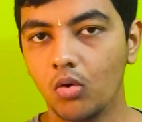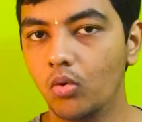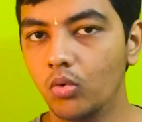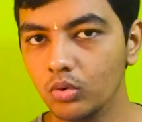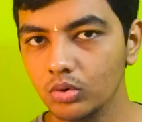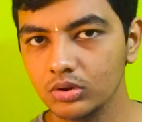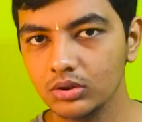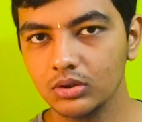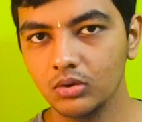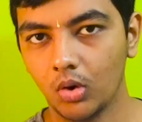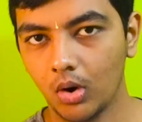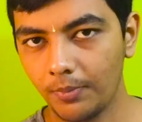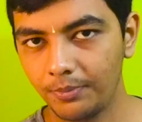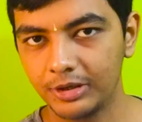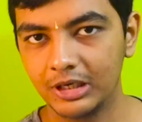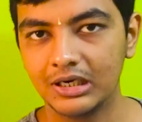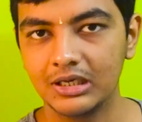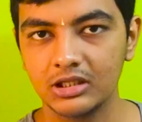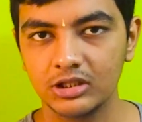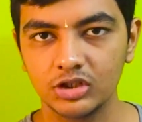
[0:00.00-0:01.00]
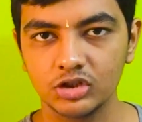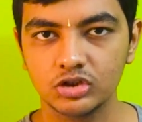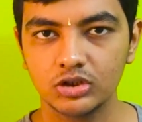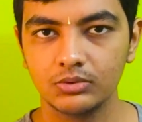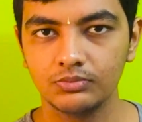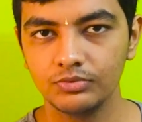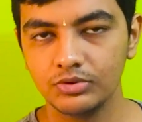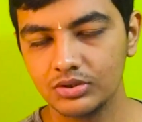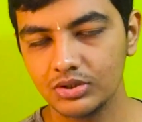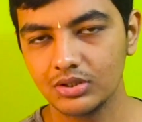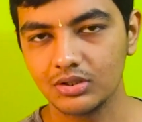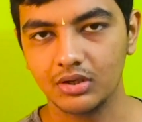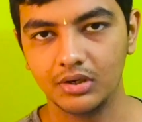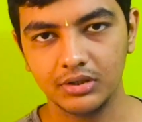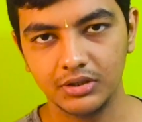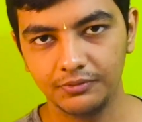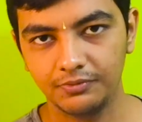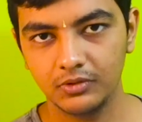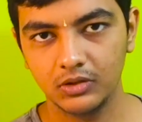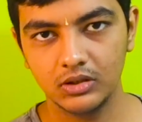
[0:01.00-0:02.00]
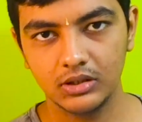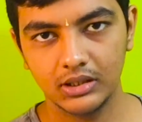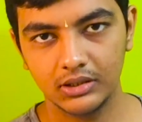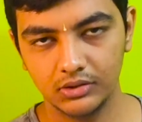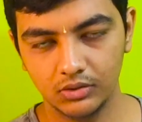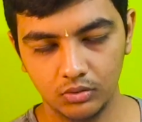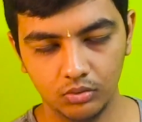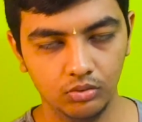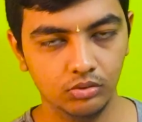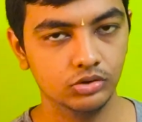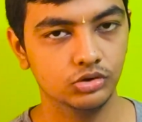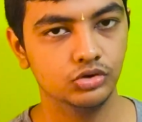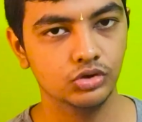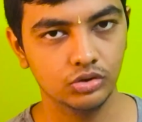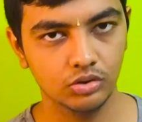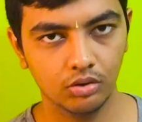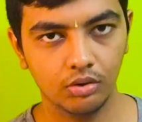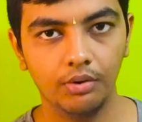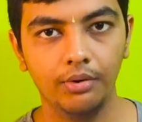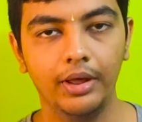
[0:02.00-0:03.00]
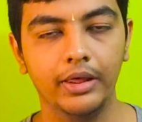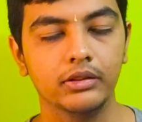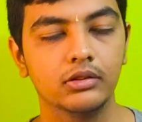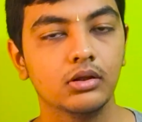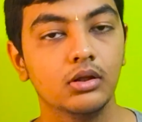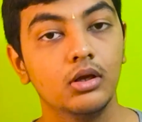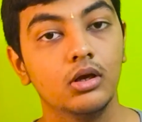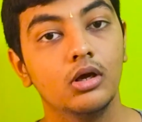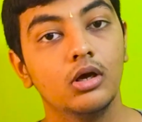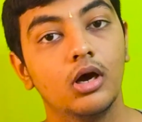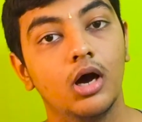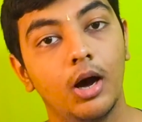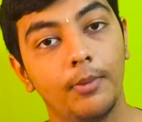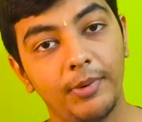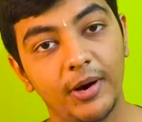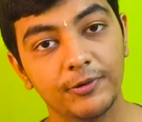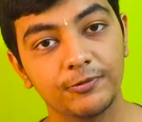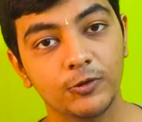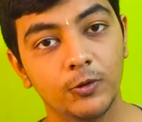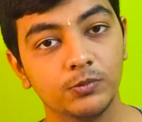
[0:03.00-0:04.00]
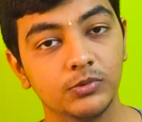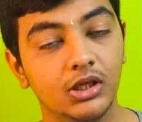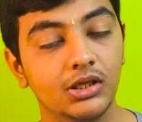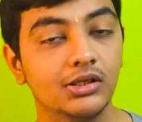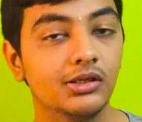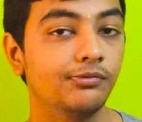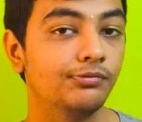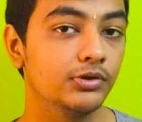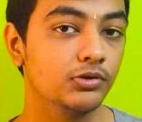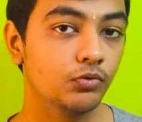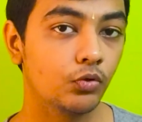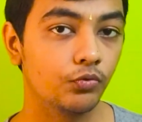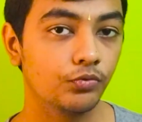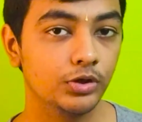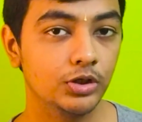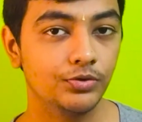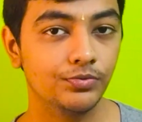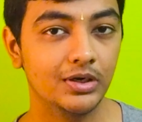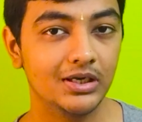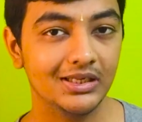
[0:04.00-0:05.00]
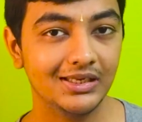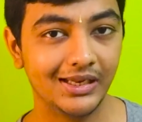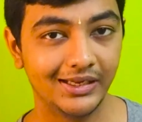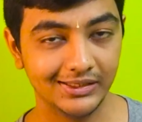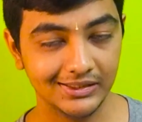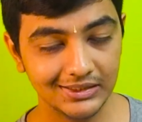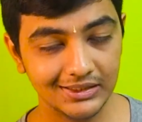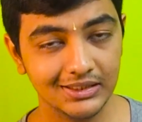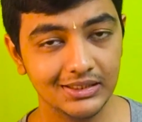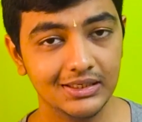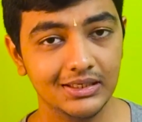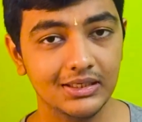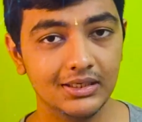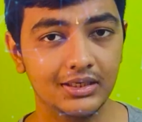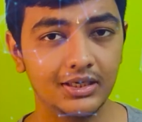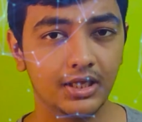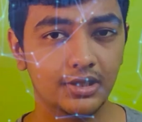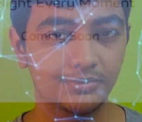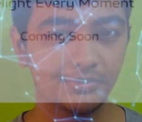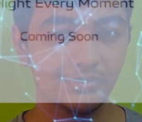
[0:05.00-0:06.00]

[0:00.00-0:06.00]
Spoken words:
own operating system, which is different than the Origin OS. Apart from that, the Vivo V29e, it has